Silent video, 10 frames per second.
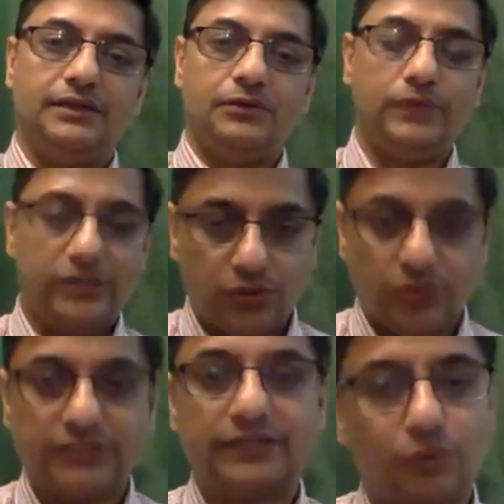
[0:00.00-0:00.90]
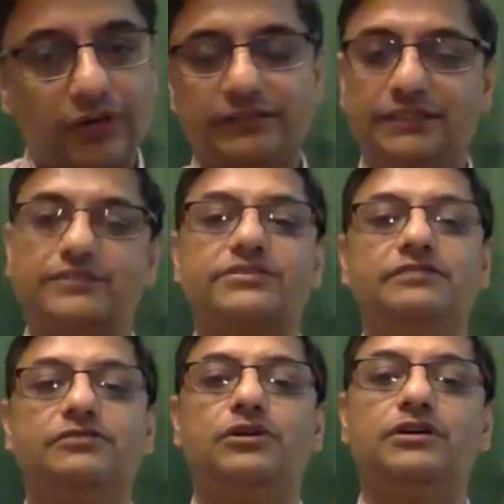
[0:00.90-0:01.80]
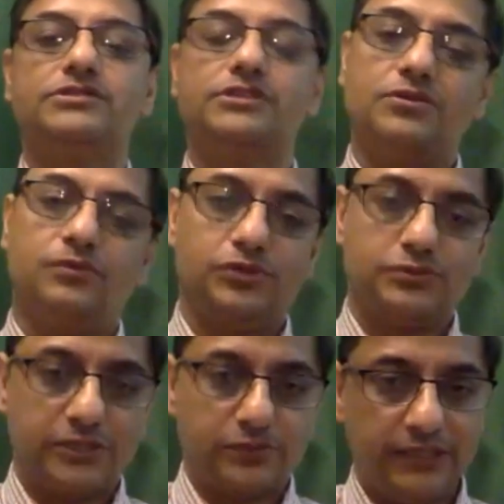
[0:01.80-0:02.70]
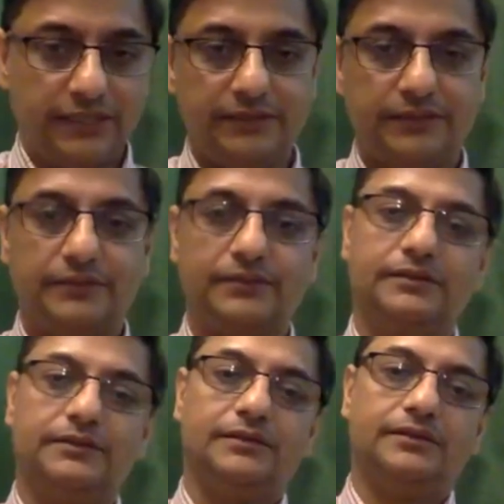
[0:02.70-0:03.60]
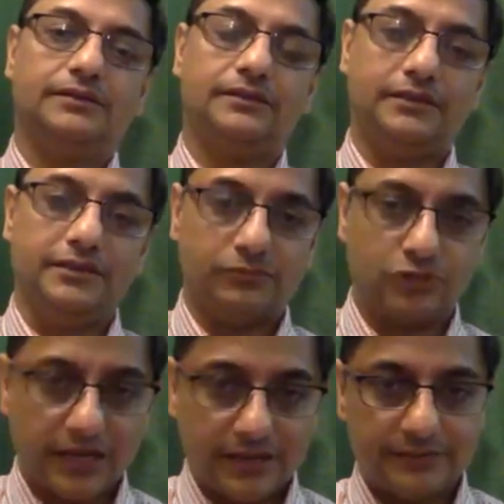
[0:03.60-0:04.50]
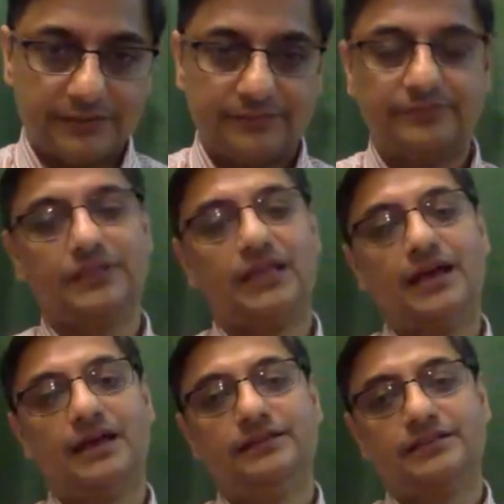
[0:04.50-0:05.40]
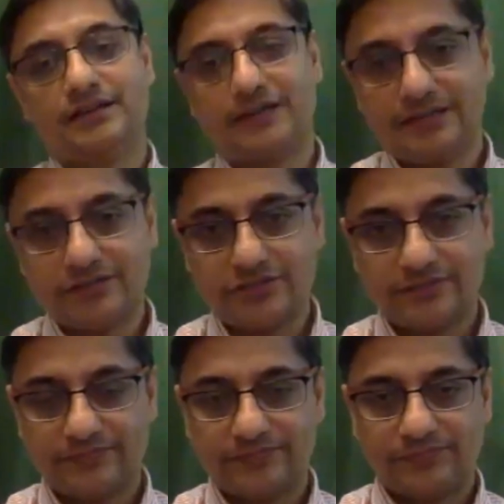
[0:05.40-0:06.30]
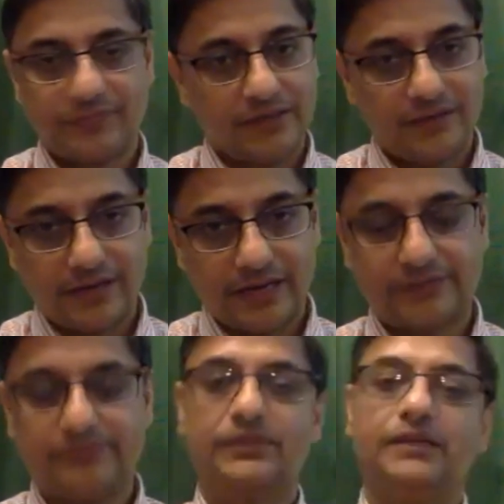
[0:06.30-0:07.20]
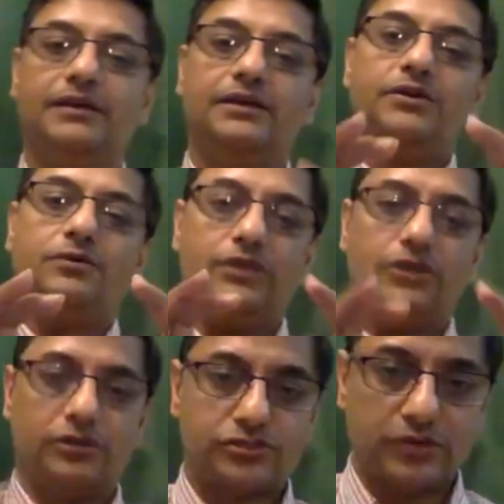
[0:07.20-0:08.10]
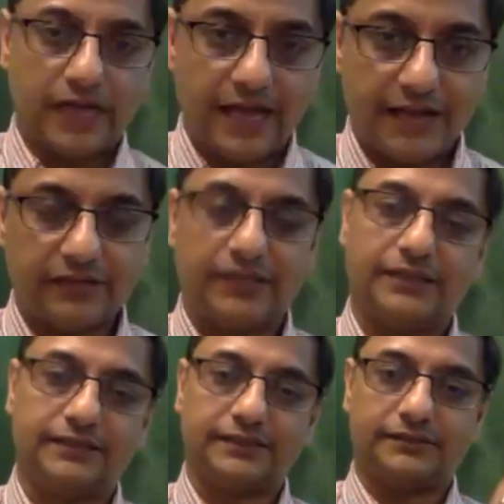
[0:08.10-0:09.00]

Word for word: we know that whatever this river was, was between the Yamuna and the Satlaj, right? Okay. We also have another